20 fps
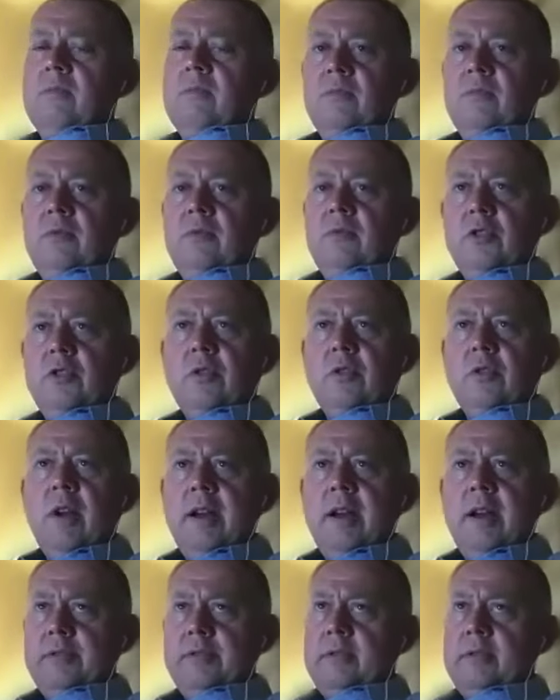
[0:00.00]

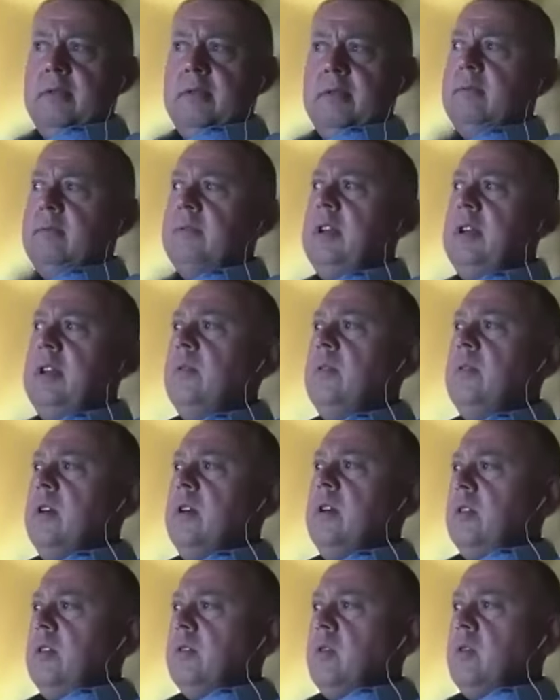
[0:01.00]
Stress,
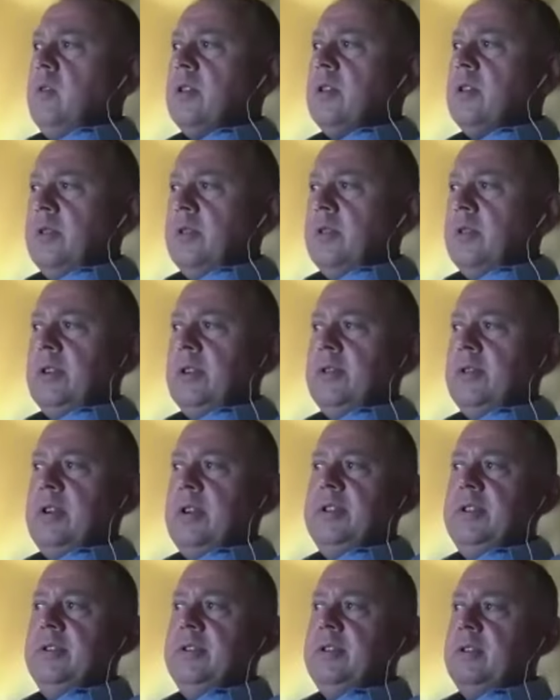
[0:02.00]
cortisol
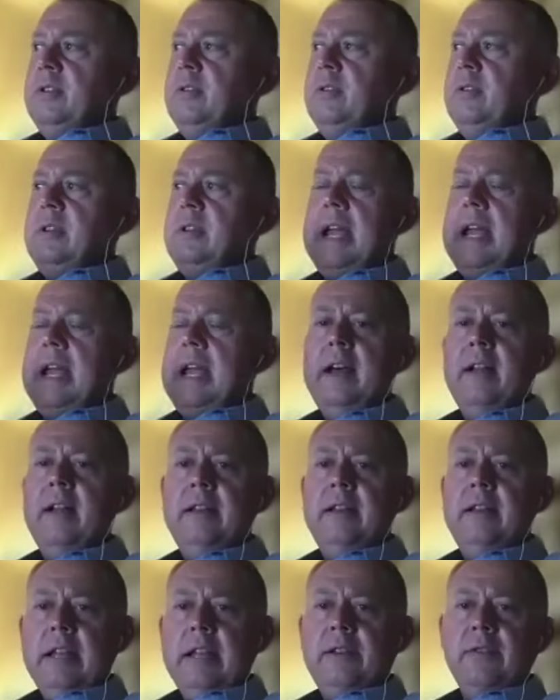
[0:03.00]
increases and
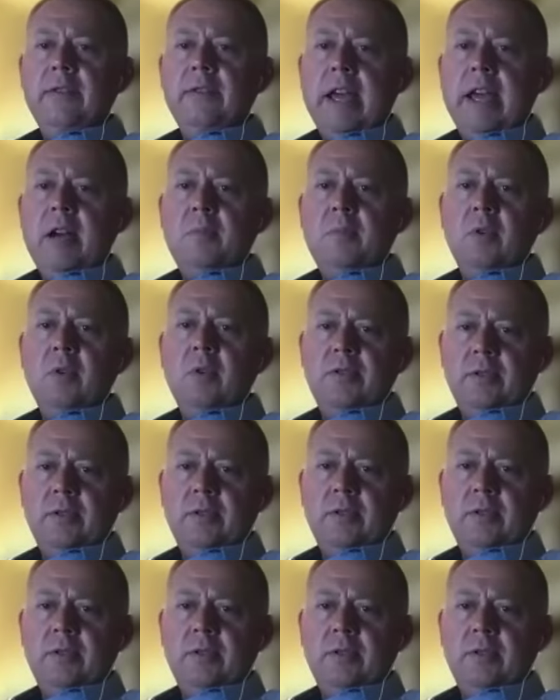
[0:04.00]
endocannabinoids
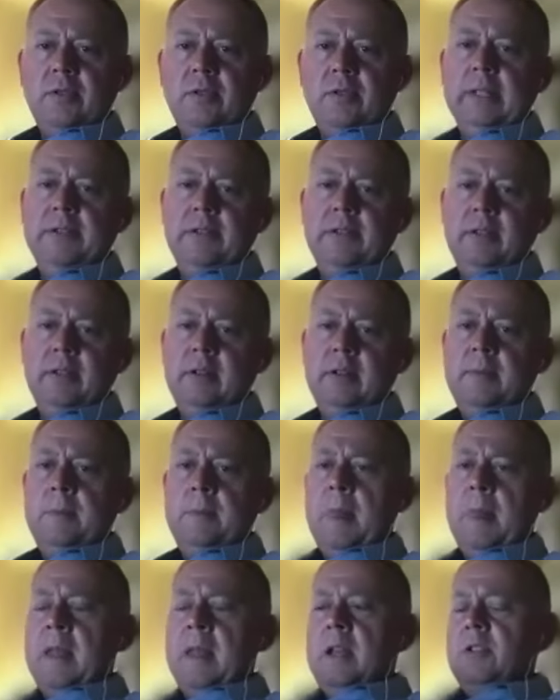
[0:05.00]
are released.
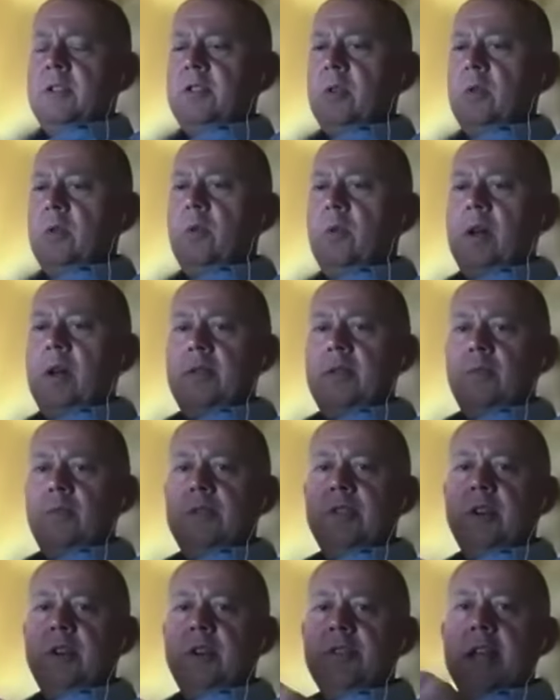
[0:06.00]
So what
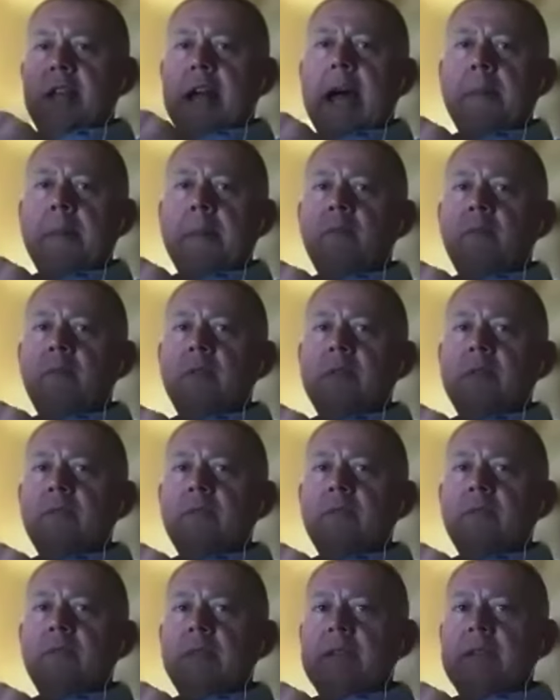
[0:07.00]
starts to happen when
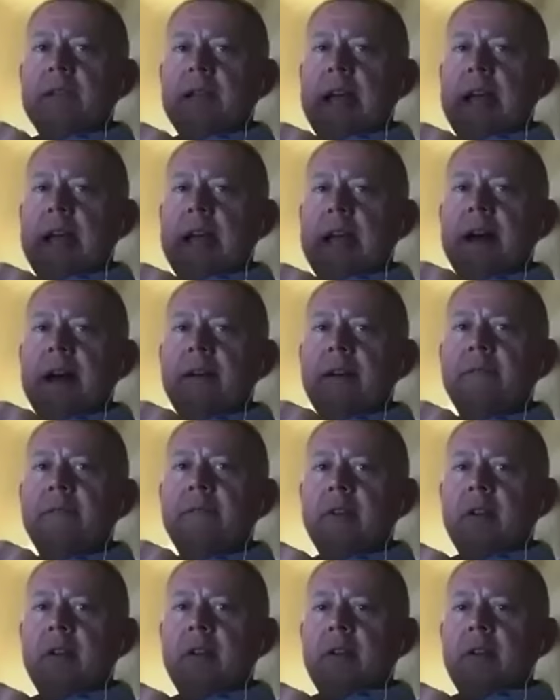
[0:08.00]
we have
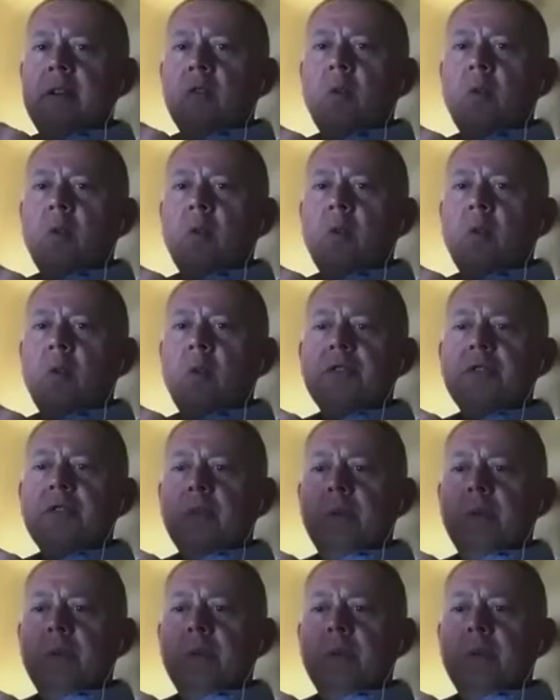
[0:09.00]
cortisol
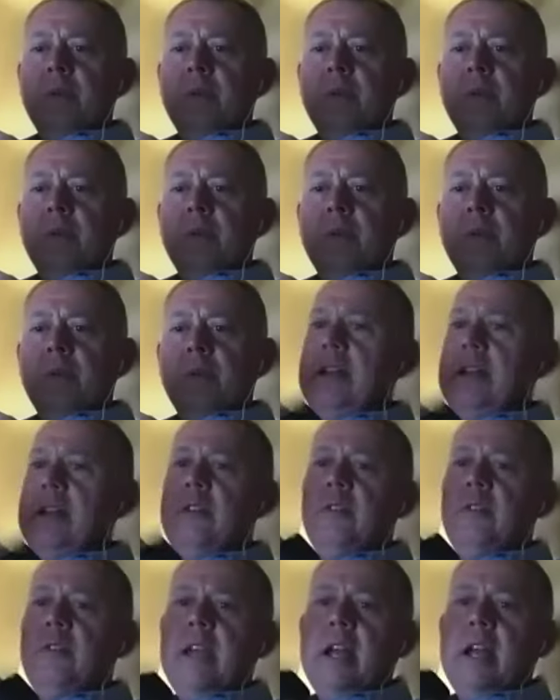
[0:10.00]
released, we have
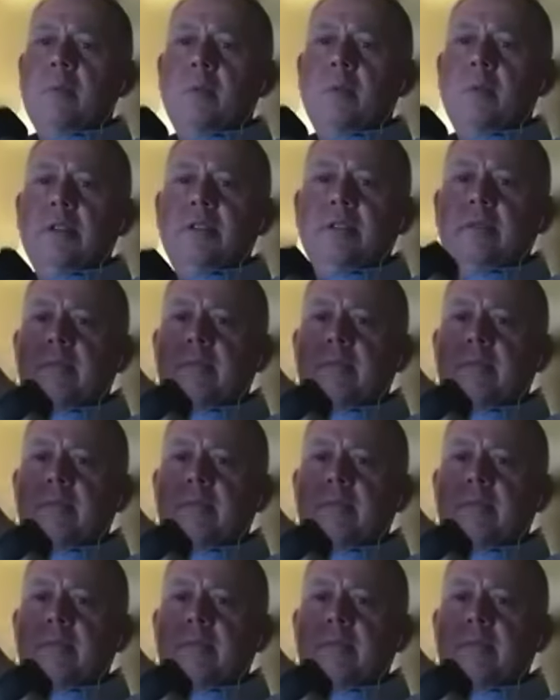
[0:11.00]
endocannabinoids